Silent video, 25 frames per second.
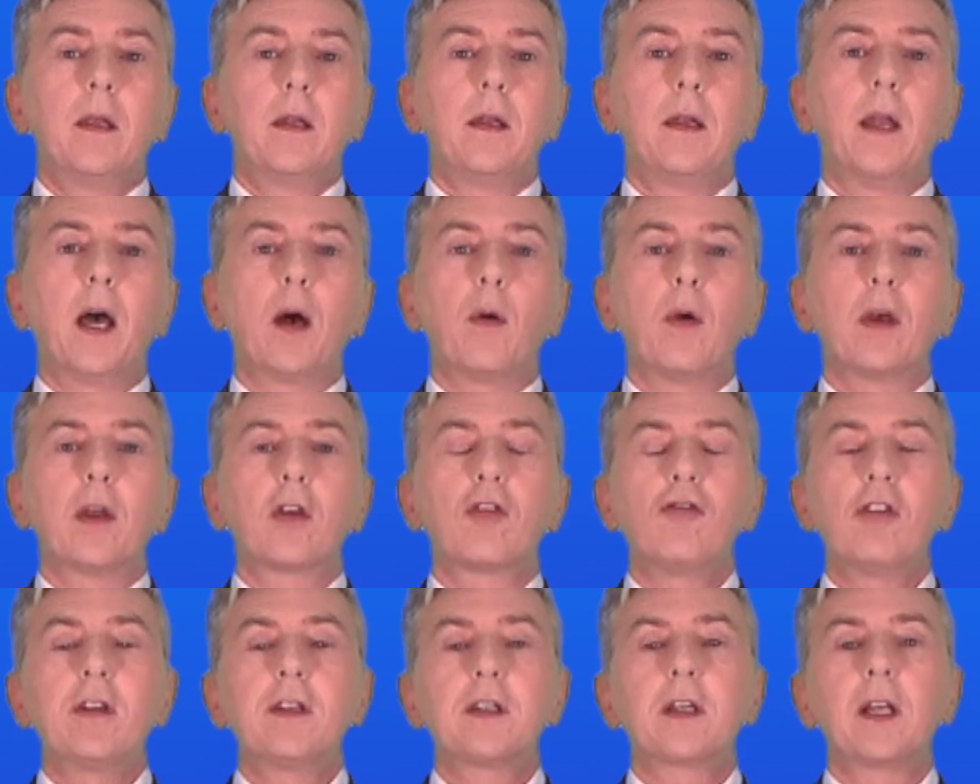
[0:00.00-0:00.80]
Now, a
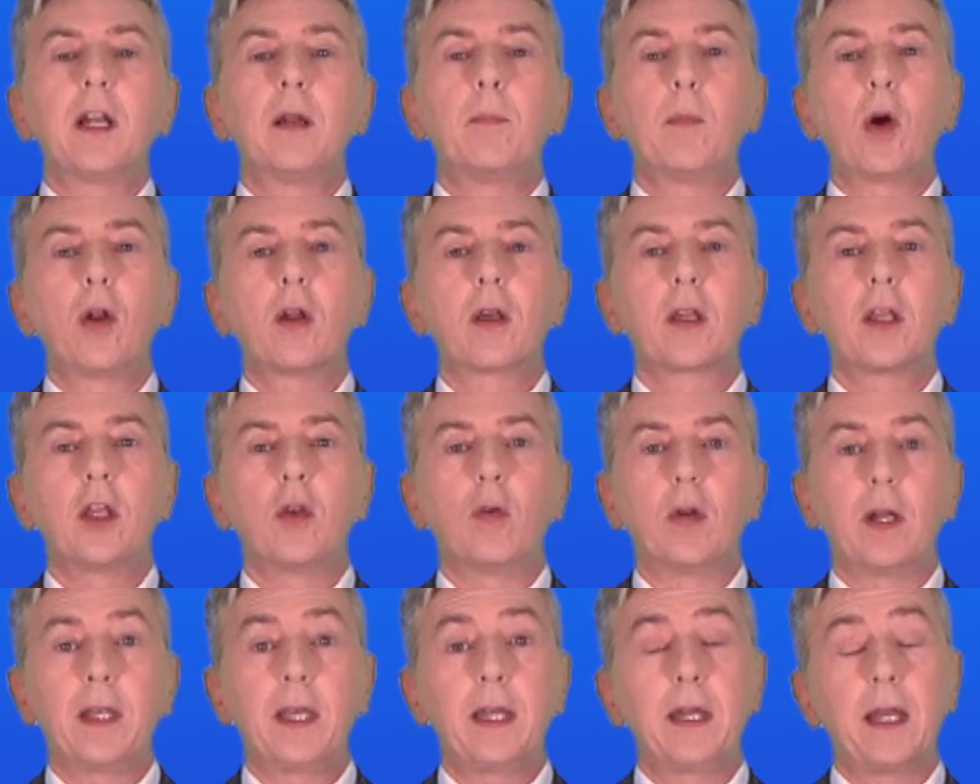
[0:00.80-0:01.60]
critical
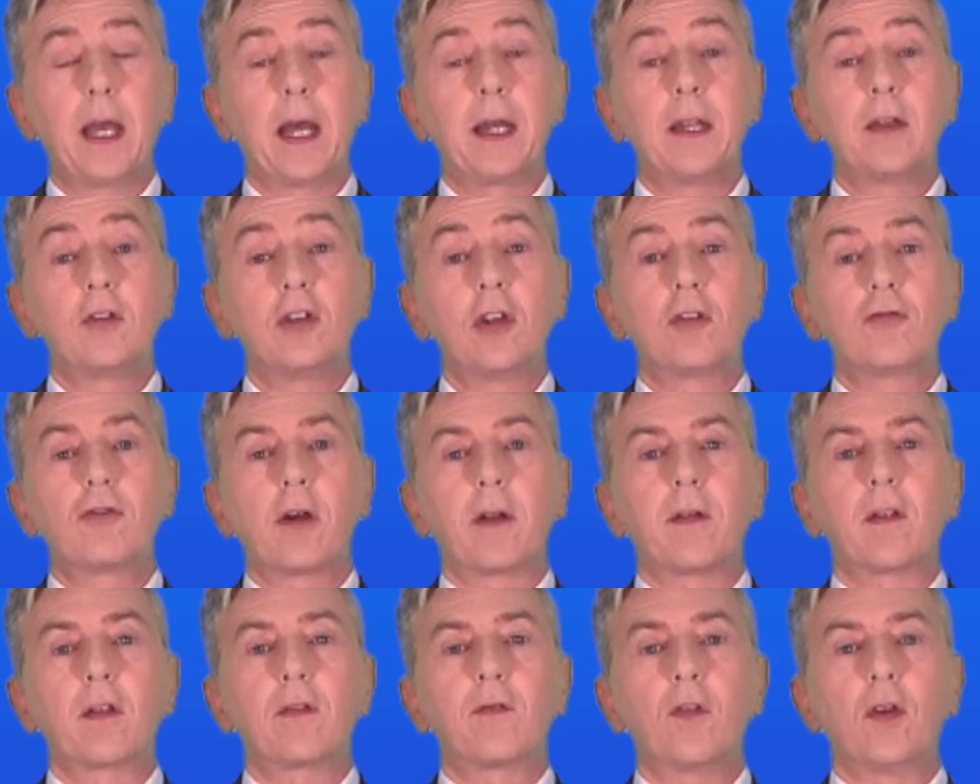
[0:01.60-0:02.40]
molecule in energy
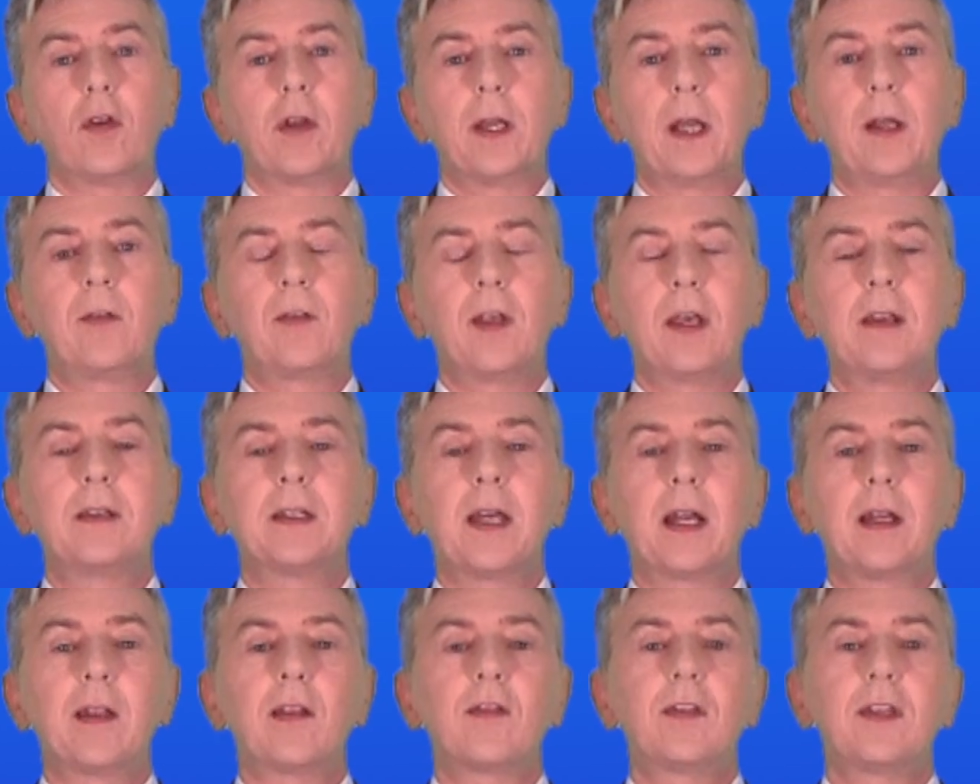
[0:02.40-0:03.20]
transfer is
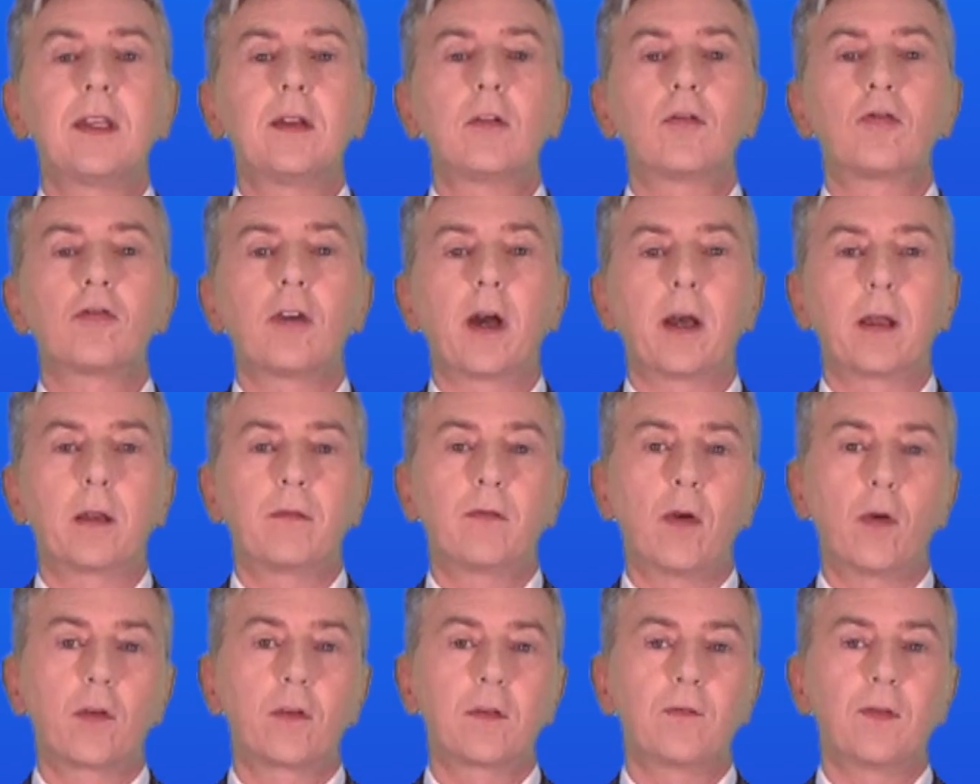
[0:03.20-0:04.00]
adenosine
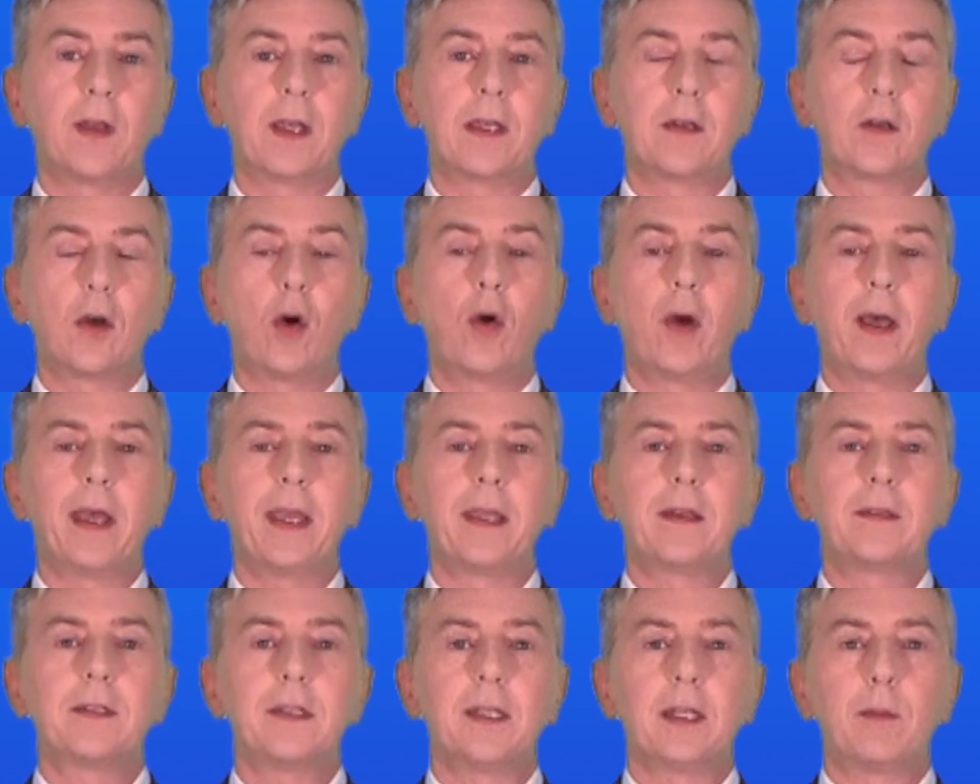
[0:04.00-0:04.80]
triphosphate, or
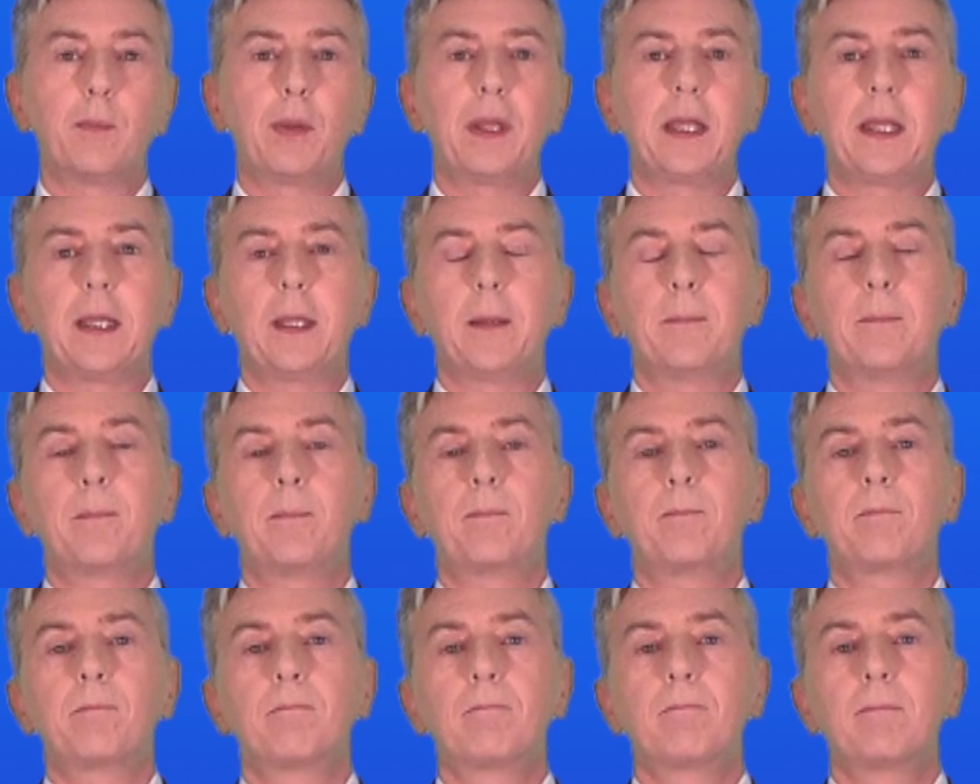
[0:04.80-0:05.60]
ATP.
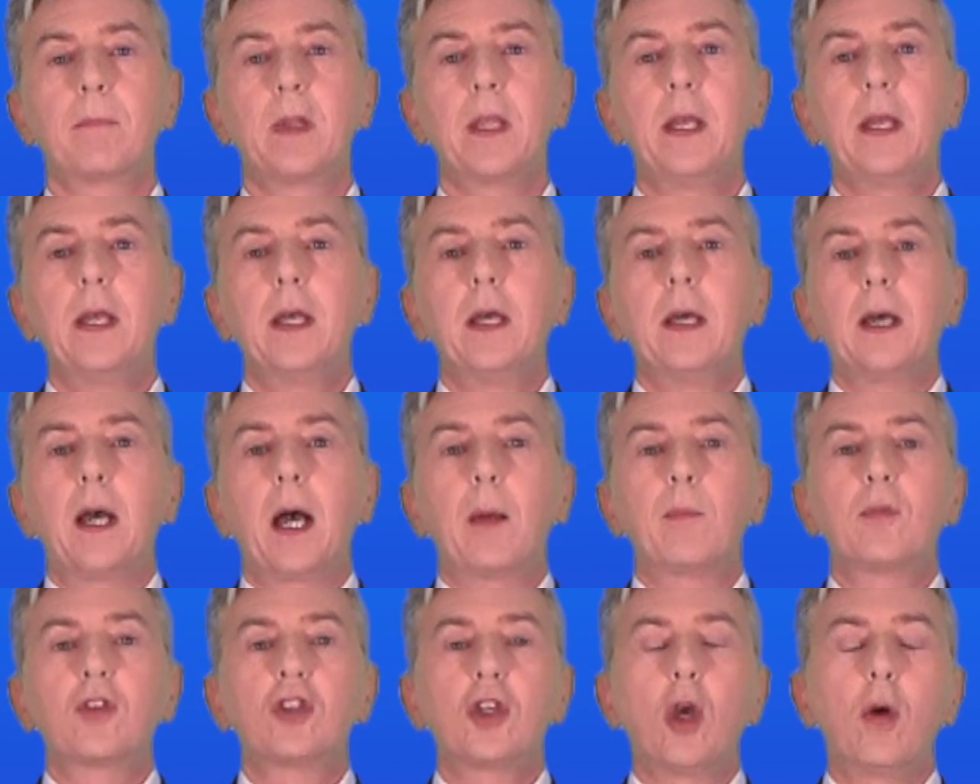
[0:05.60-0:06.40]

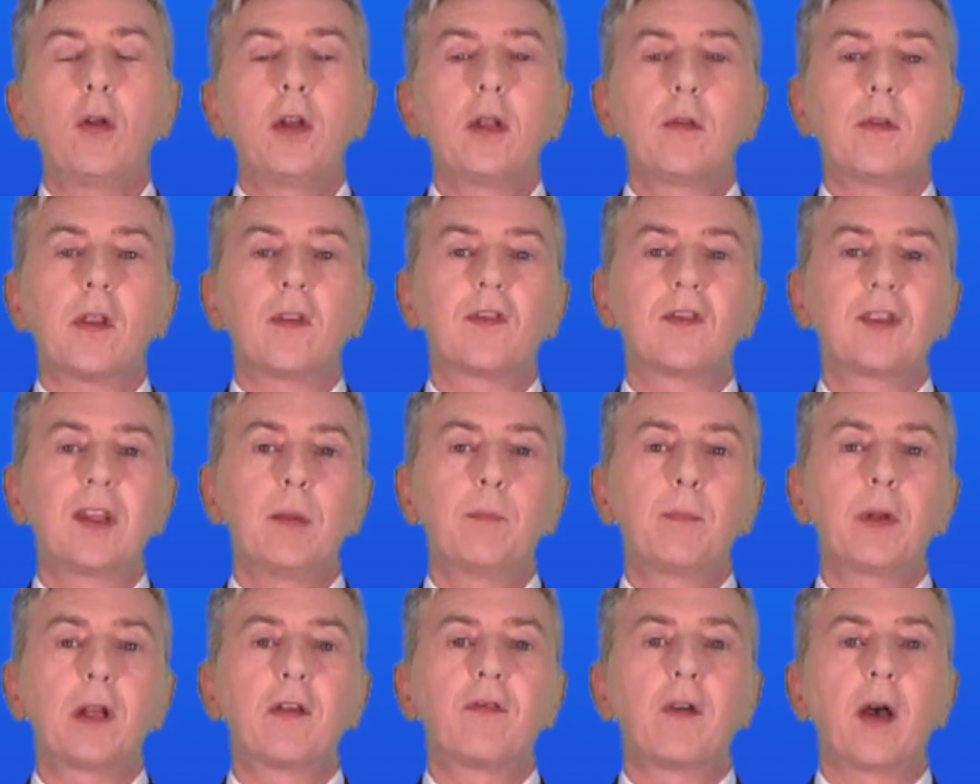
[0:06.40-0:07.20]
I'm showing you the
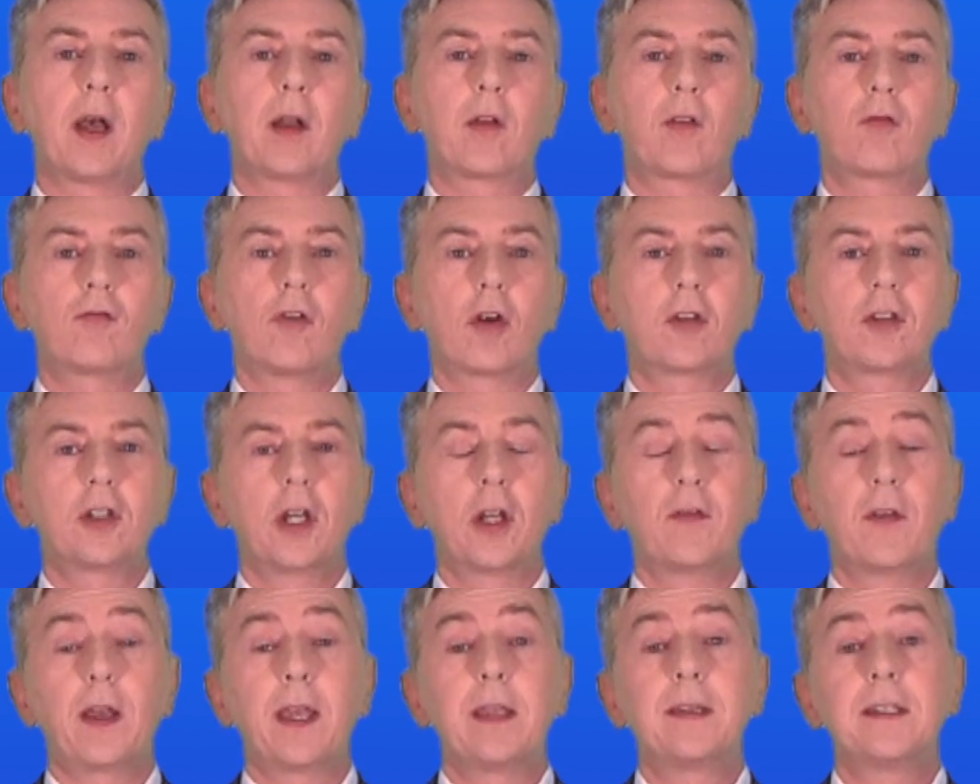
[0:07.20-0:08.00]
simplified
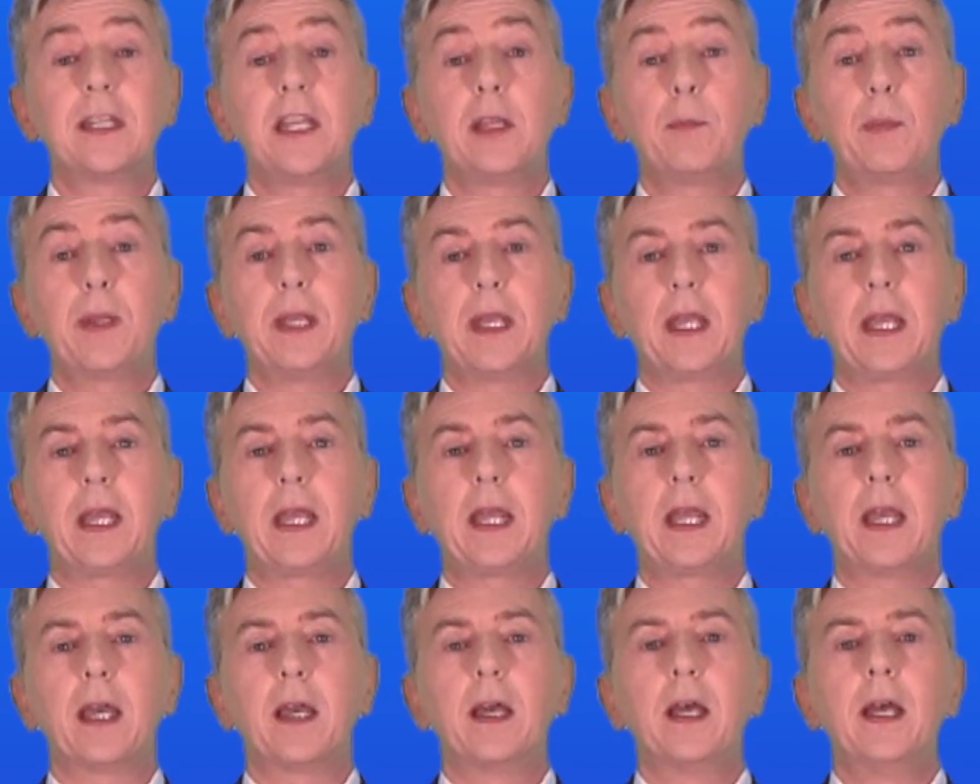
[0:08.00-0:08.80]
structure of ATP
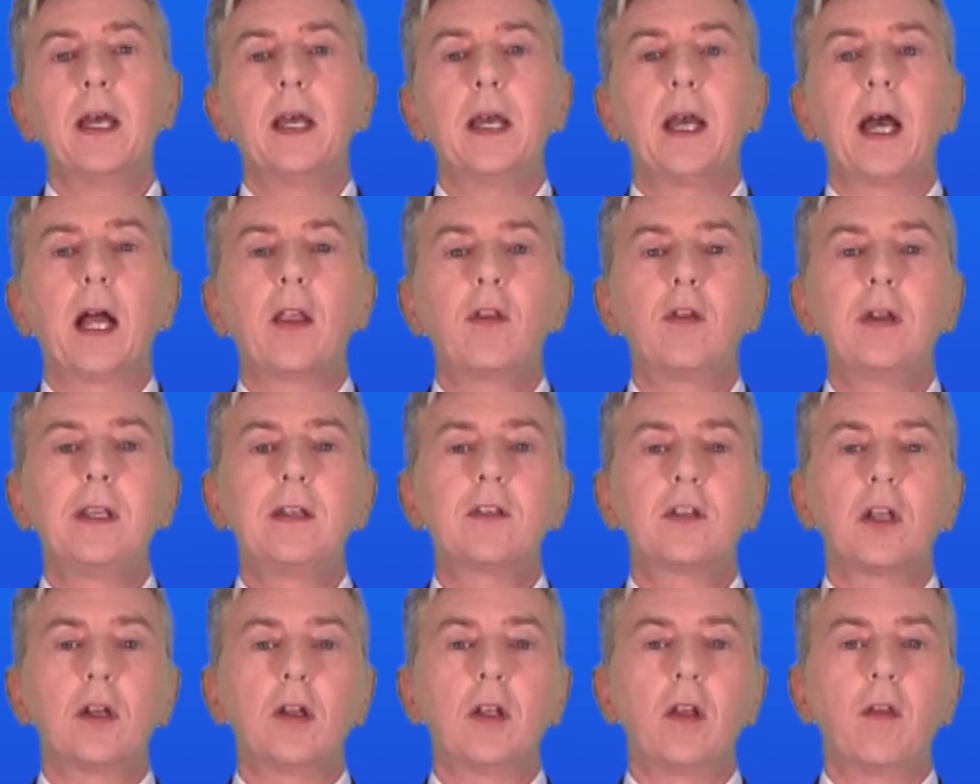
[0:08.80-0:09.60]
here, and you
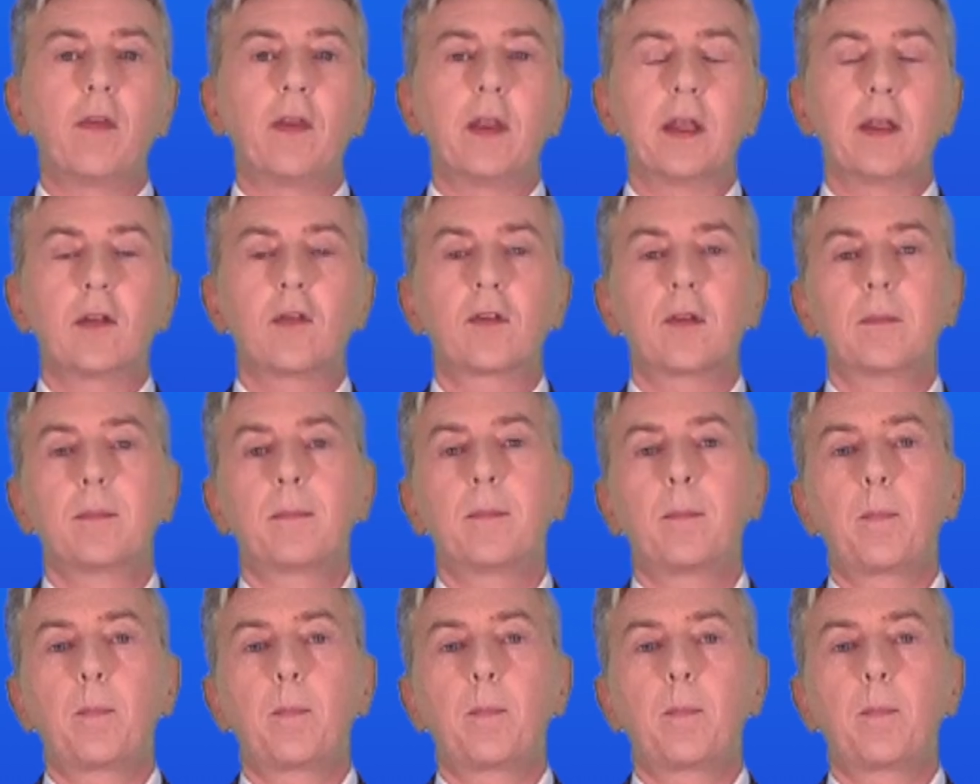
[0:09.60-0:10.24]
need to learn this.